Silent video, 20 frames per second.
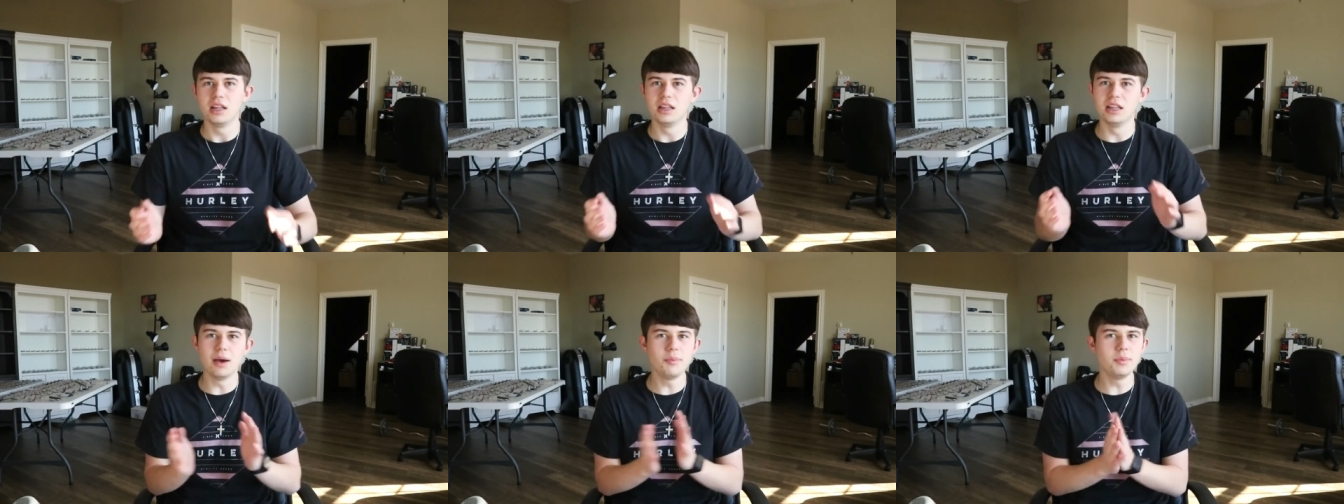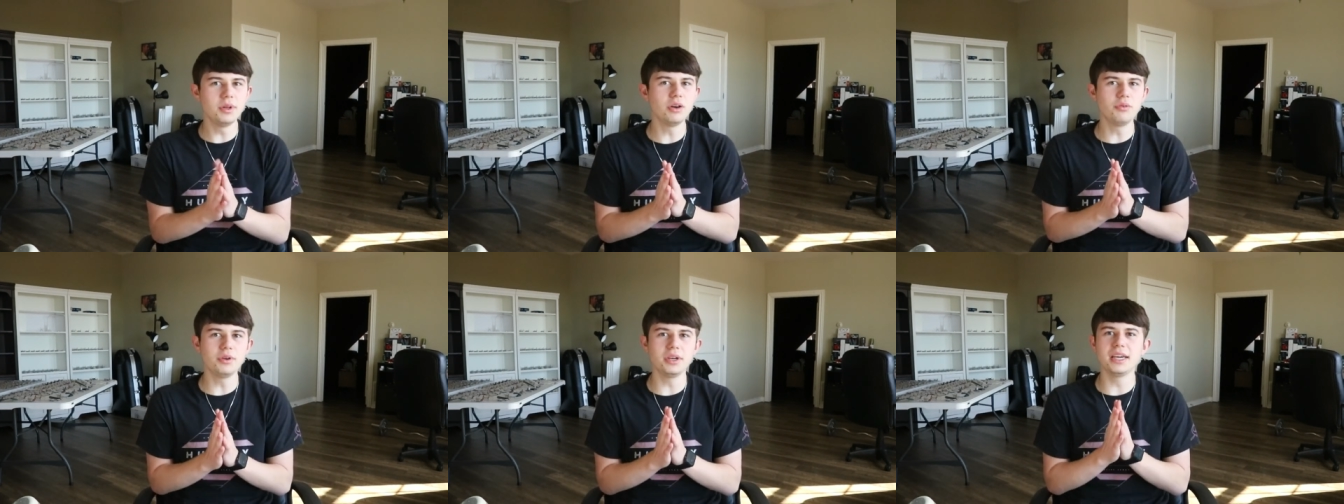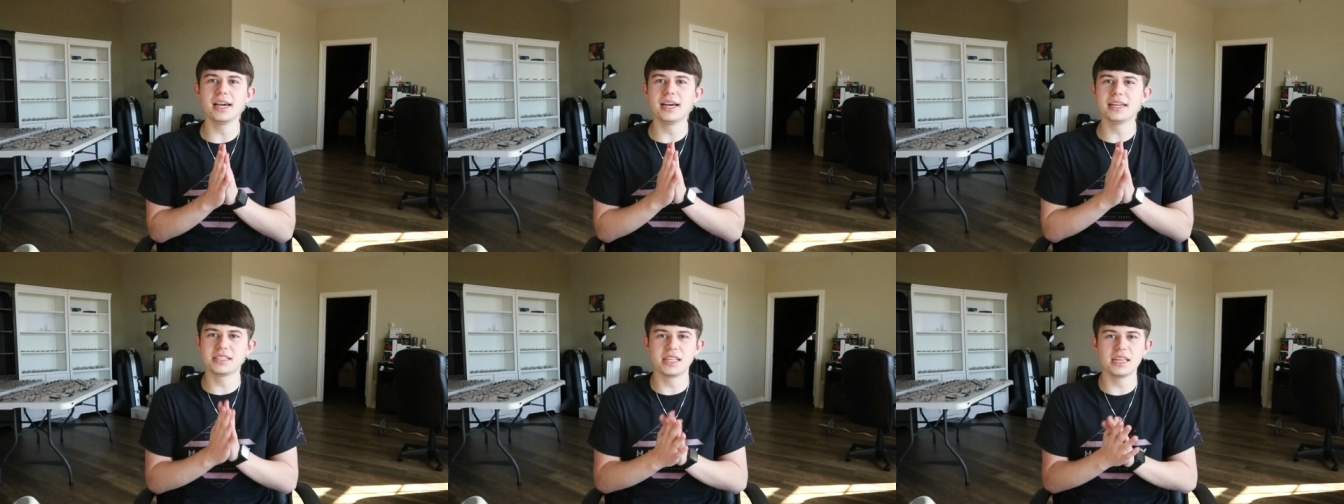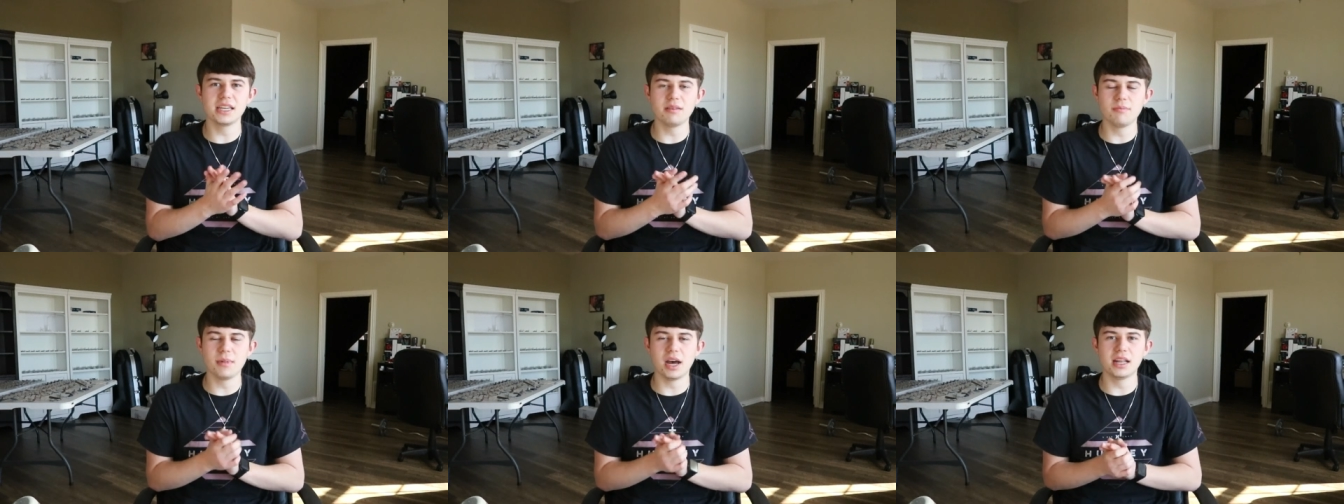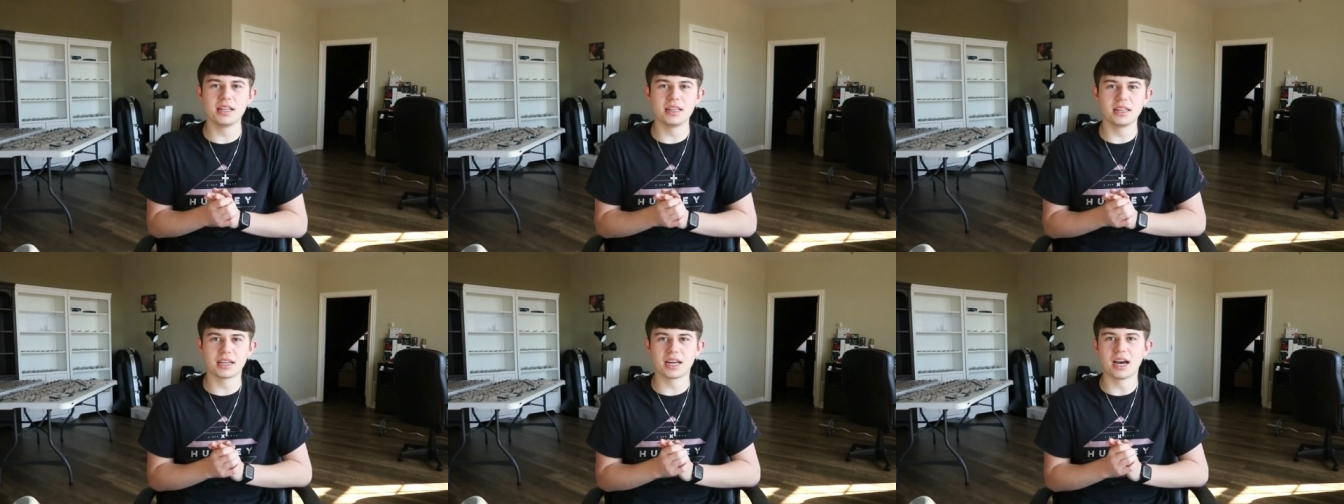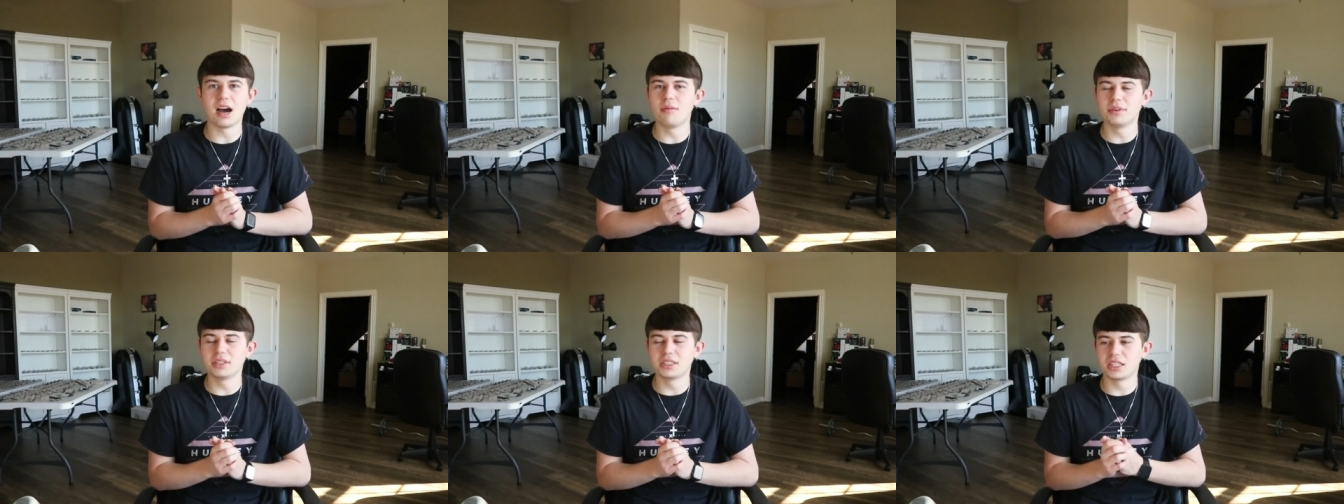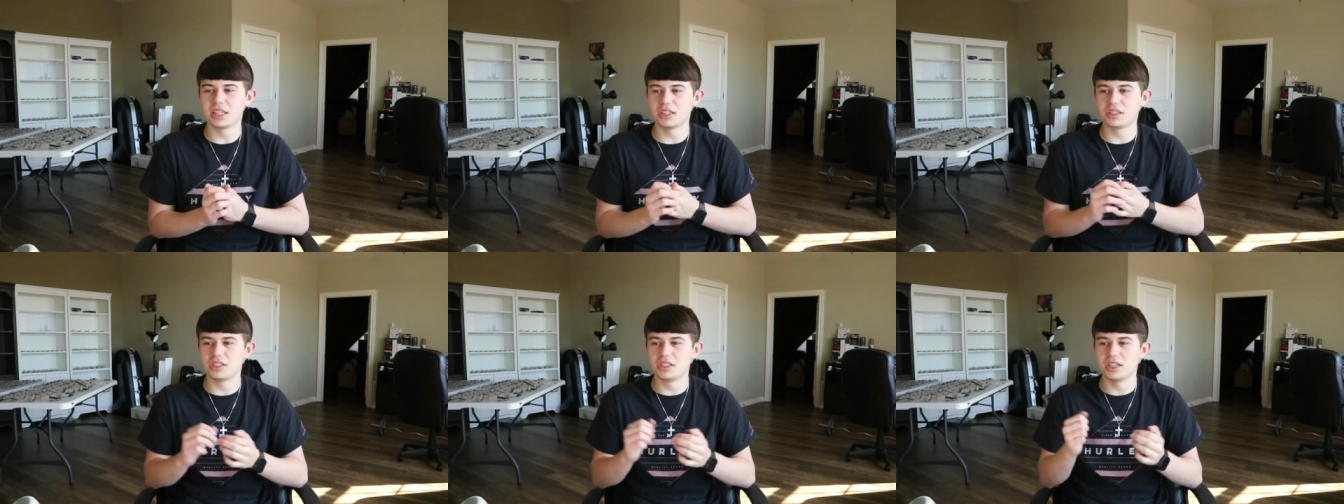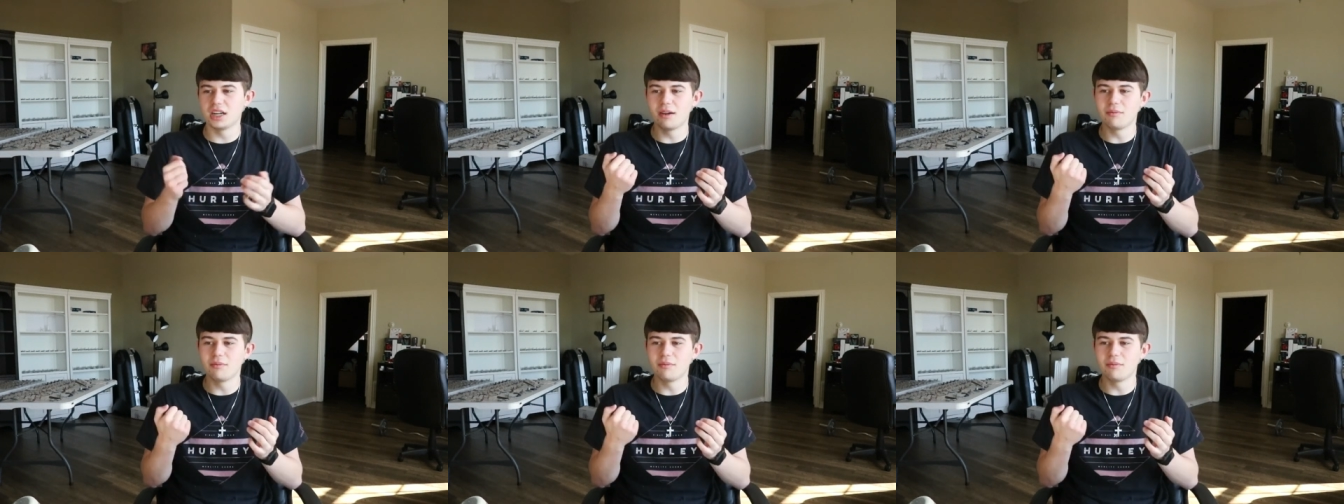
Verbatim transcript: let me know what you guys think about it in the comment section.